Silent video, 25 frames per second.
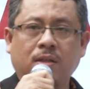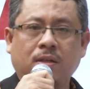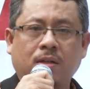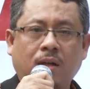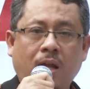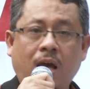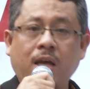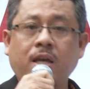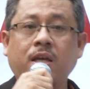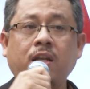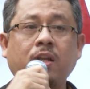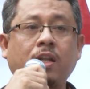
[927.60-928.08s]

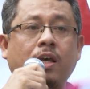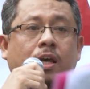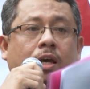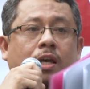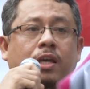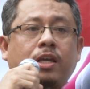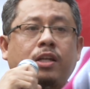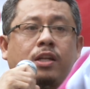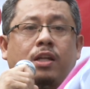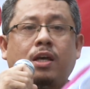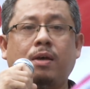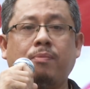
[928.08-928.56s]
Like in
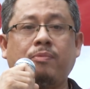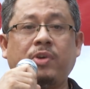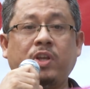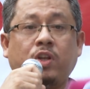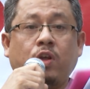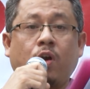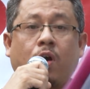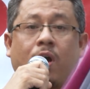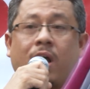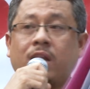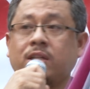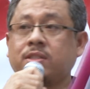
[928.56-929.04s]
the
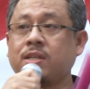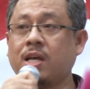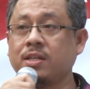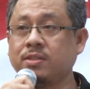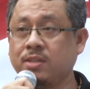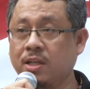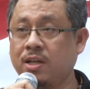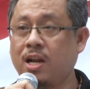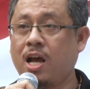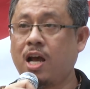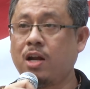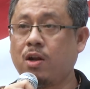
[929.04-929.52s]
video Al
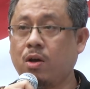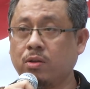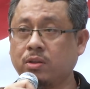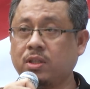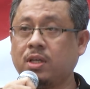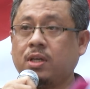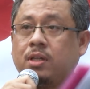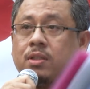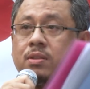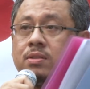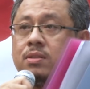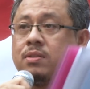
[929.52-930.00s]
Jazeera,
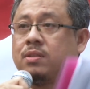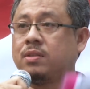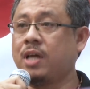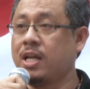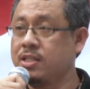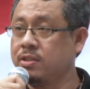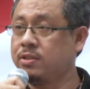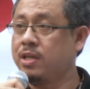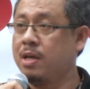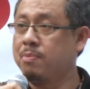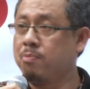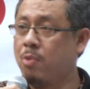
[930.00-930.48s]
Dr.
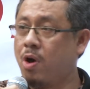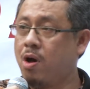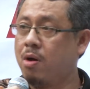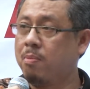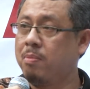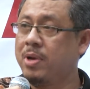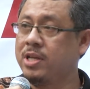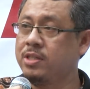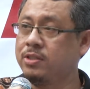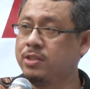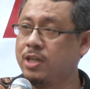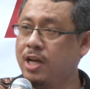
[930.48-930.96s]
Tan Cheng Bock
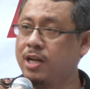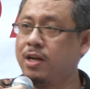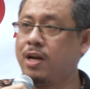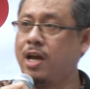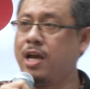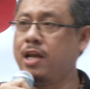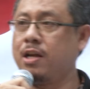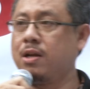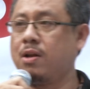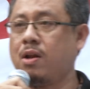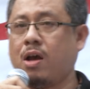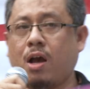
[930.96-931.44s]
mentioned,
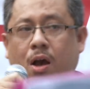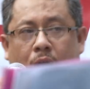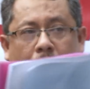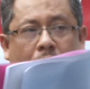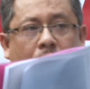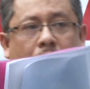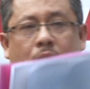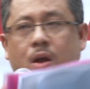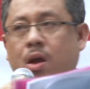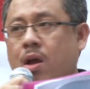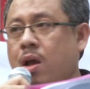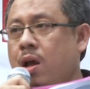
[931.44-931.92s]
right?
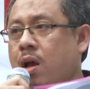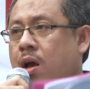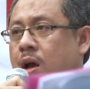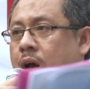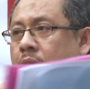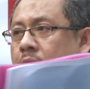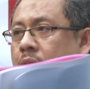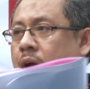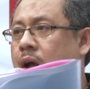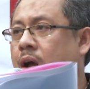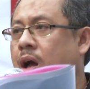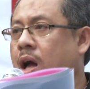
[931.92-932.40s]

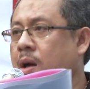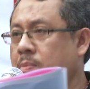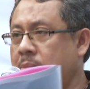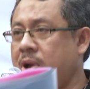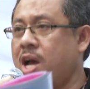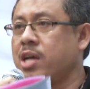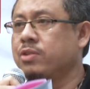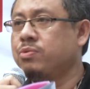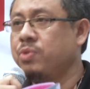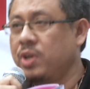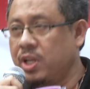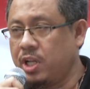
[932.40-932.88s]
How
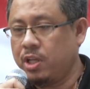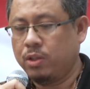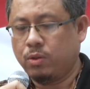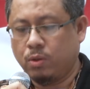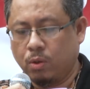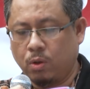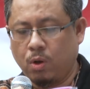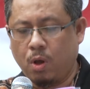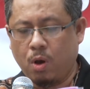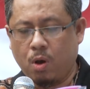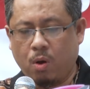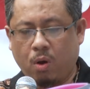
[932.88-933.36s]
much? We need
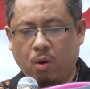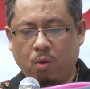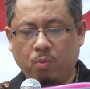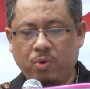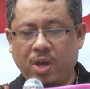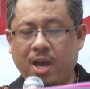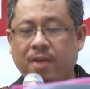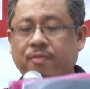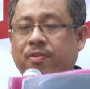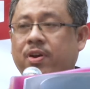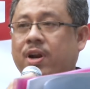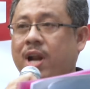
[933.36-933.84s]
to know.
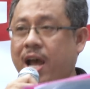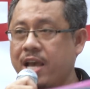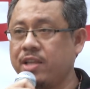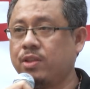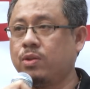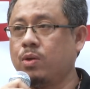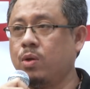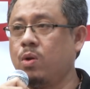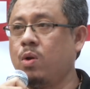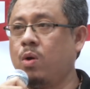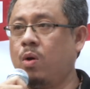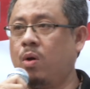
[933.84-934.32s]
We have a
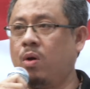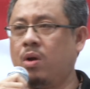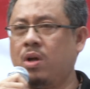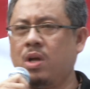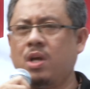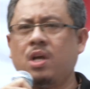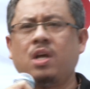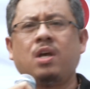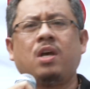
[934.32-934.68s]
right to know.